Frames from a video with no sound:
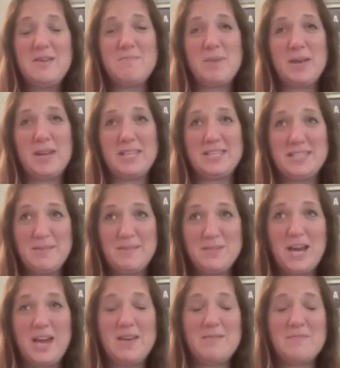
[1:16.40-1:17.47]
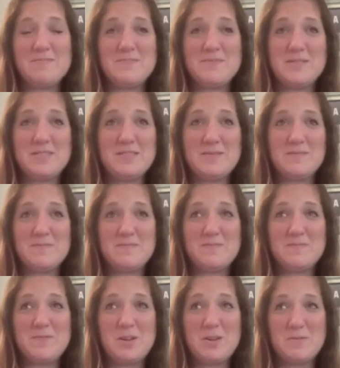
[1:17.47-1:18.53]
But at the same time,
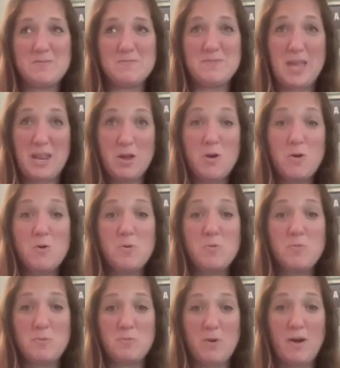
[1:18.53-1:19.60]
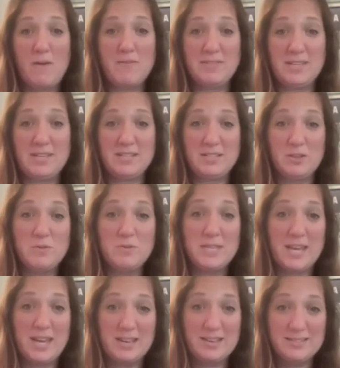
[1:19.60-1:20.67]
they know we're obviously
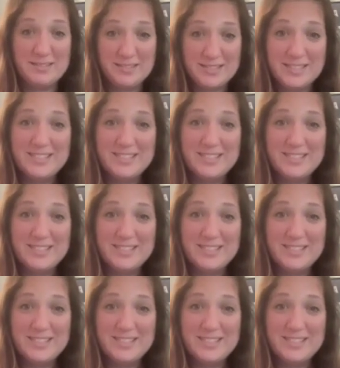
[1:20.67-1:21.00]
disclosing